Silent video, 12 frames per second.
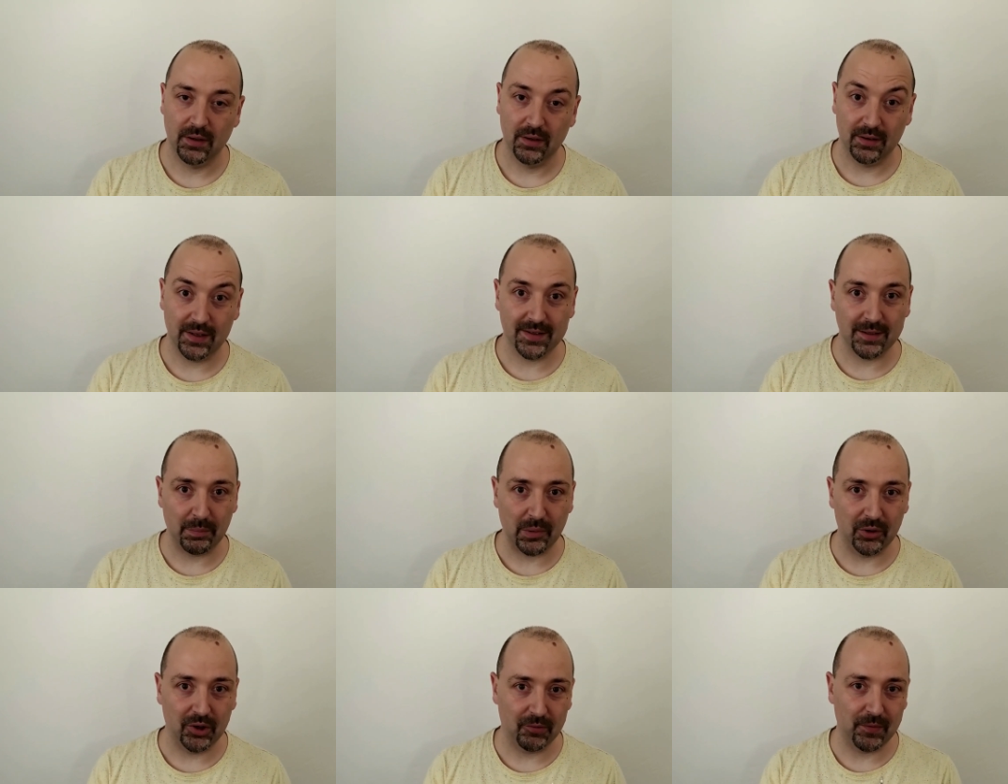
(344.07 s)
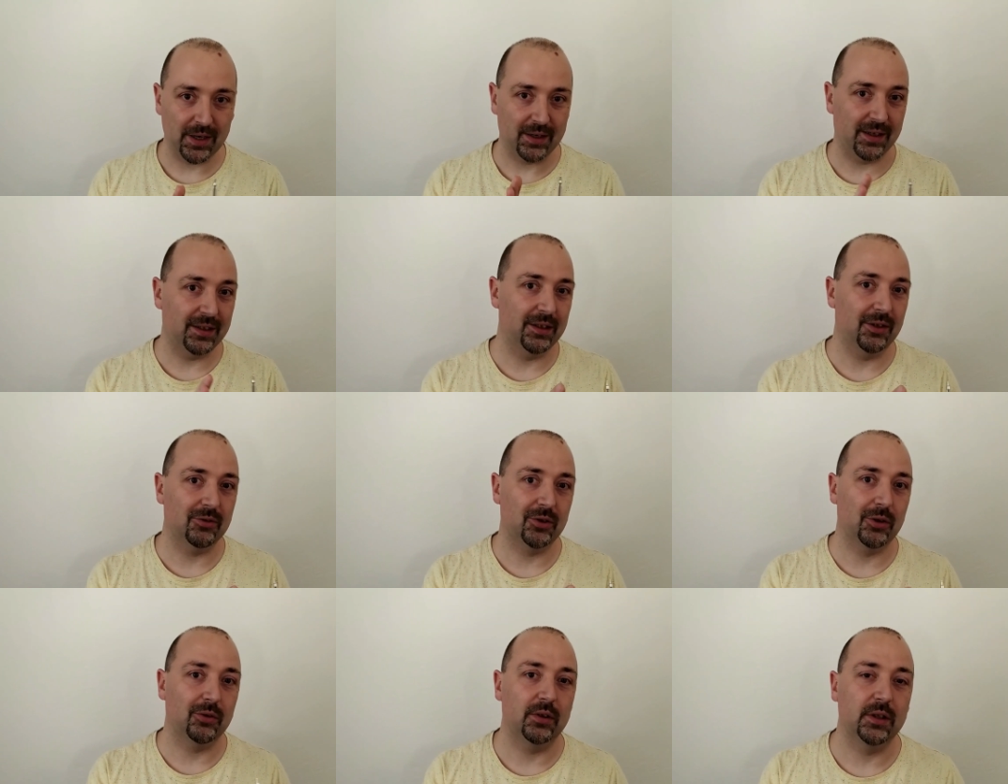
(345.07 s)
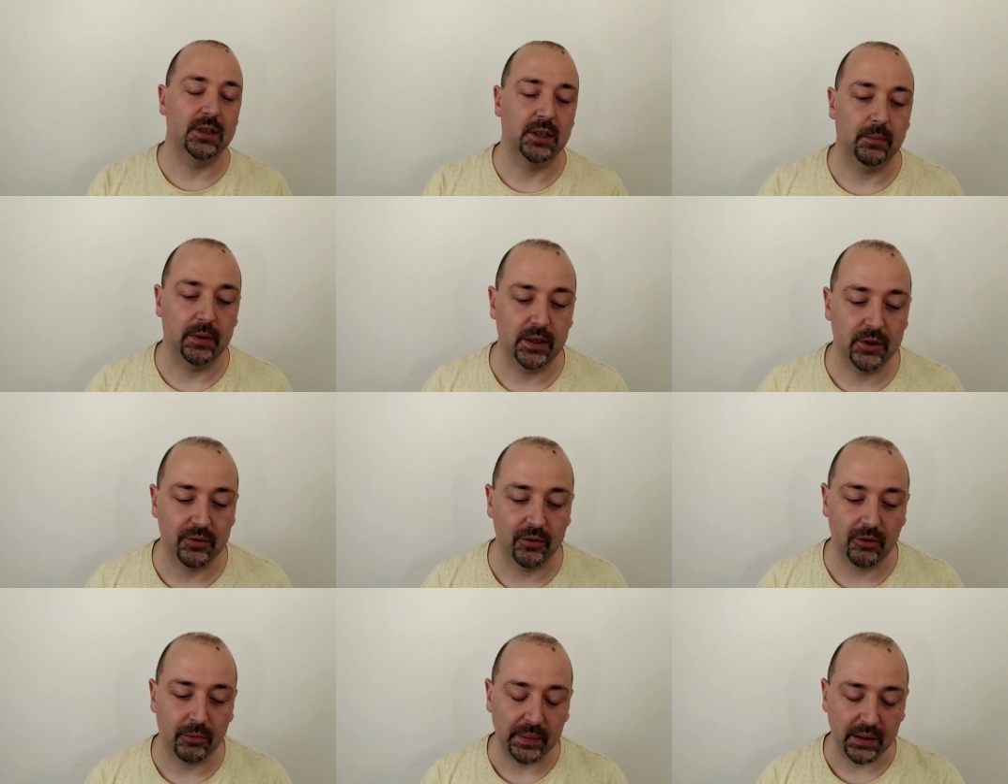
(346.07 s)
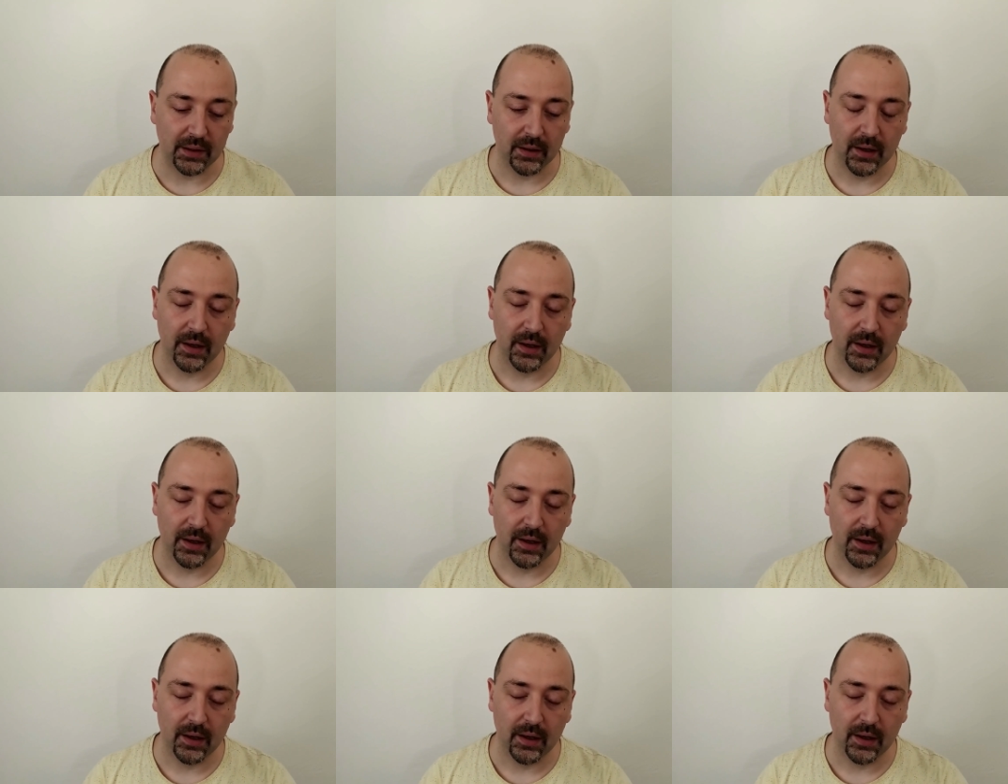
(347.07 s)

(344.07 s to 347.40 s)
That's the point we are getting closer to the discrimination topic.